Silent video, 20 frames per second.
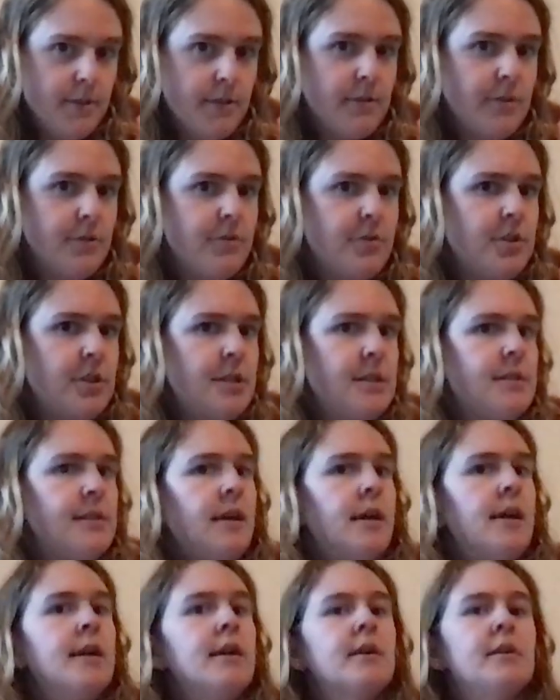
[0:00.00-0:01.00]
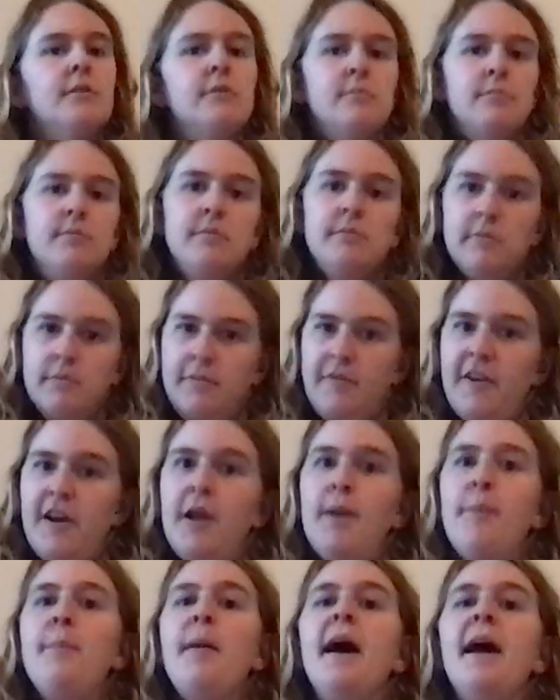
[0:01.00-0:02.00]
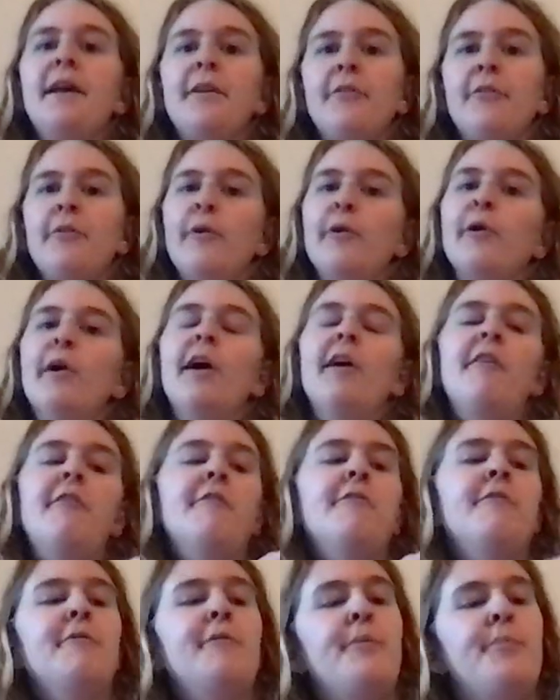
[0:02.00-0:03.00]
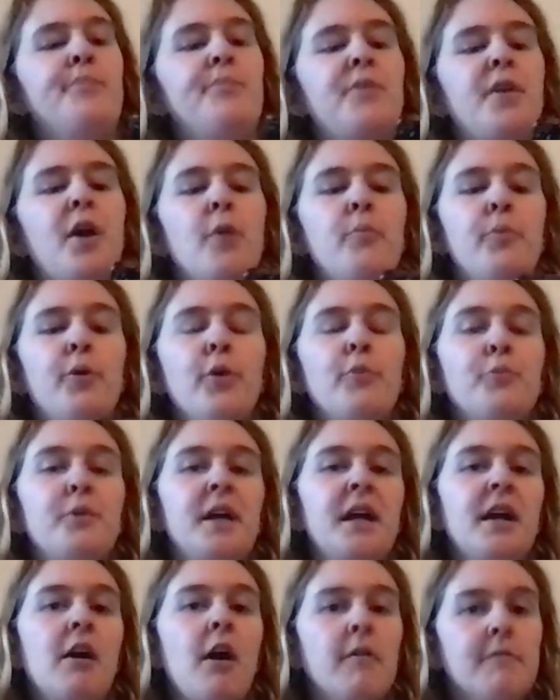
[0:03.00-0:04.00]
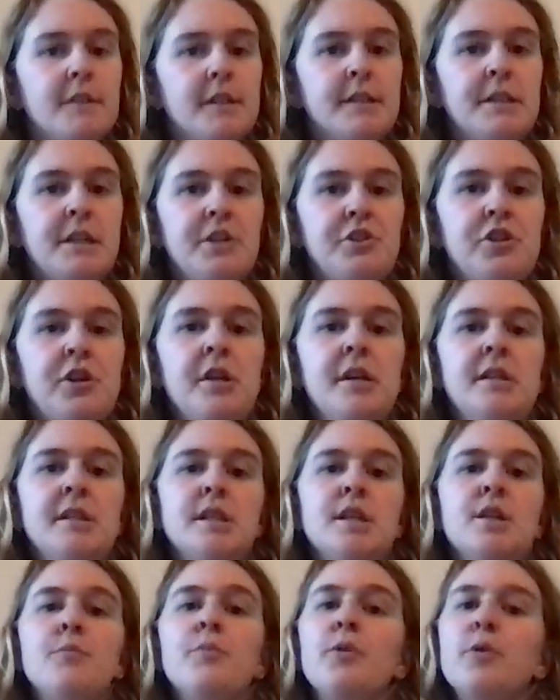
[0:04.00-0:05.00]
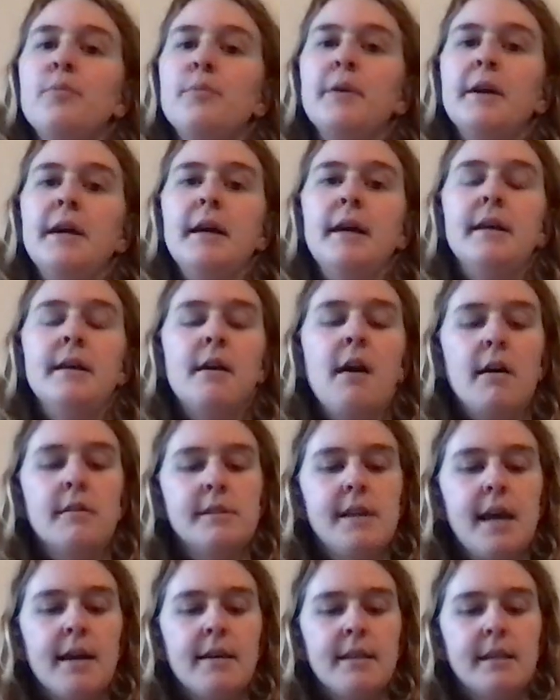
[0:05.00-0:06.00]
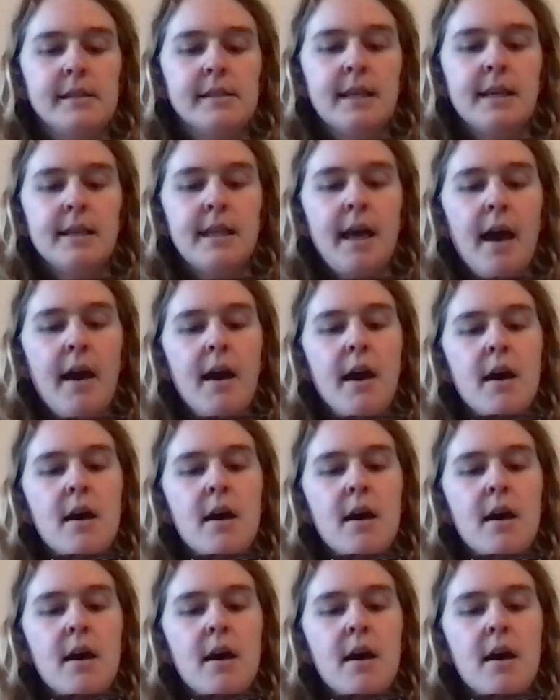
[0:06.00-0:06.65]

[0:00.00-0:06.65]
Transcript: So she's like very mindful of appropriate conversations and appropriate contact, things like that.